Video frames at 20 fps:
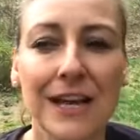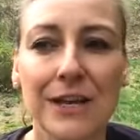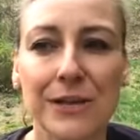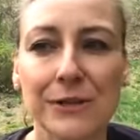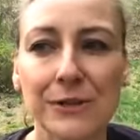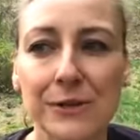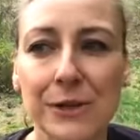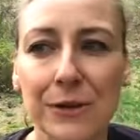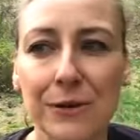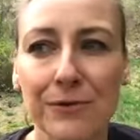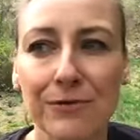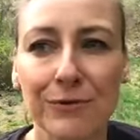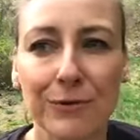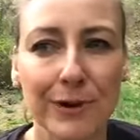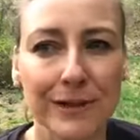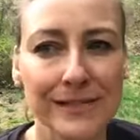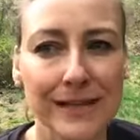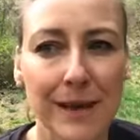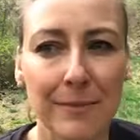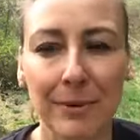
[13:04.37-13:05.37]
So for
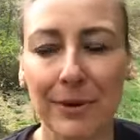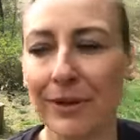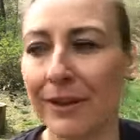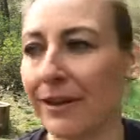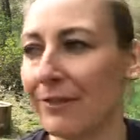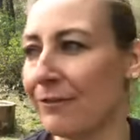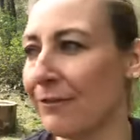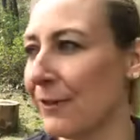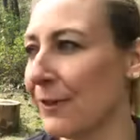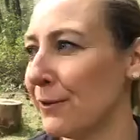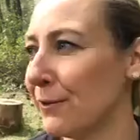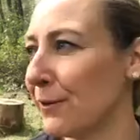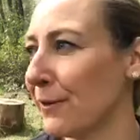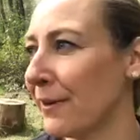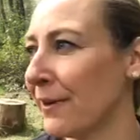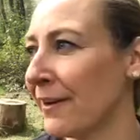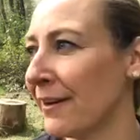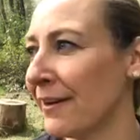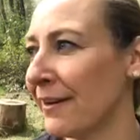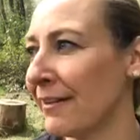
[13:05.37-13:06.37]
example, if
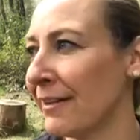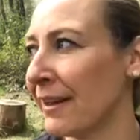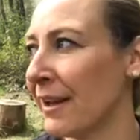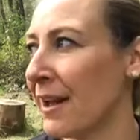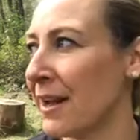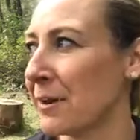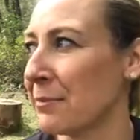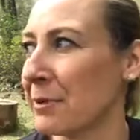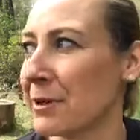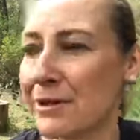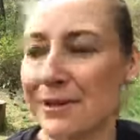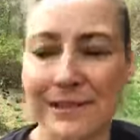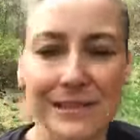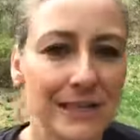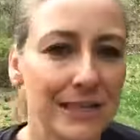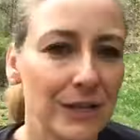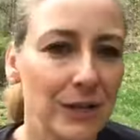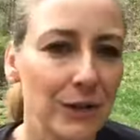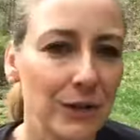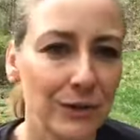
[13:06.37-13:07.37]
you're the kind of
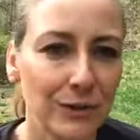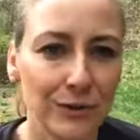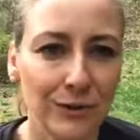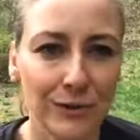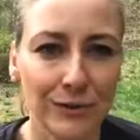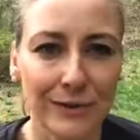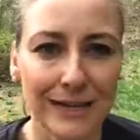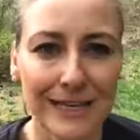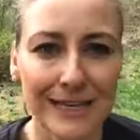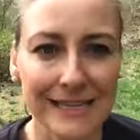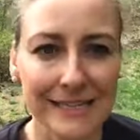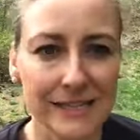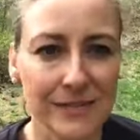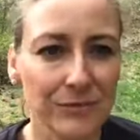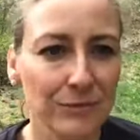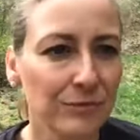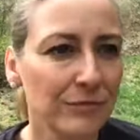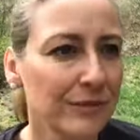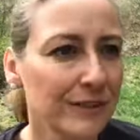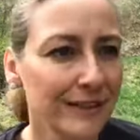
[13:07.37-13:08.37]
person who is
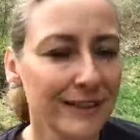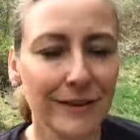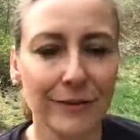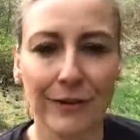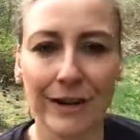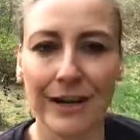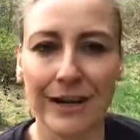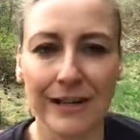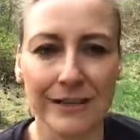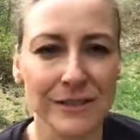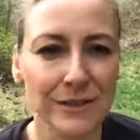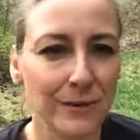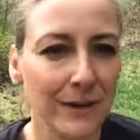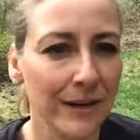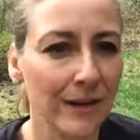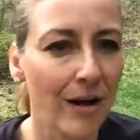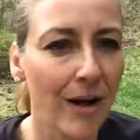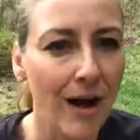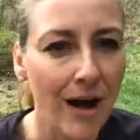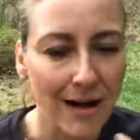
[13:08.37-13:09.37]
really great at
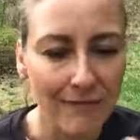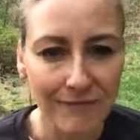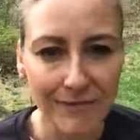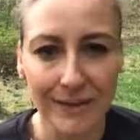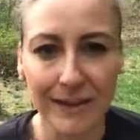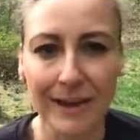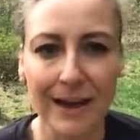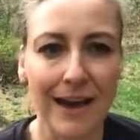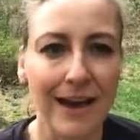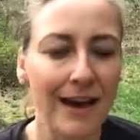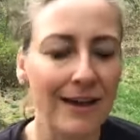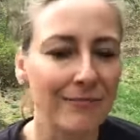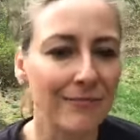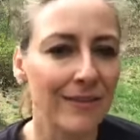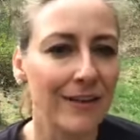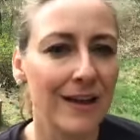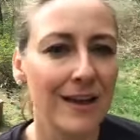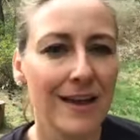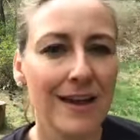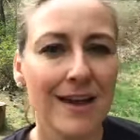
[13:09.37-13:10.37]
doing off-the-cuff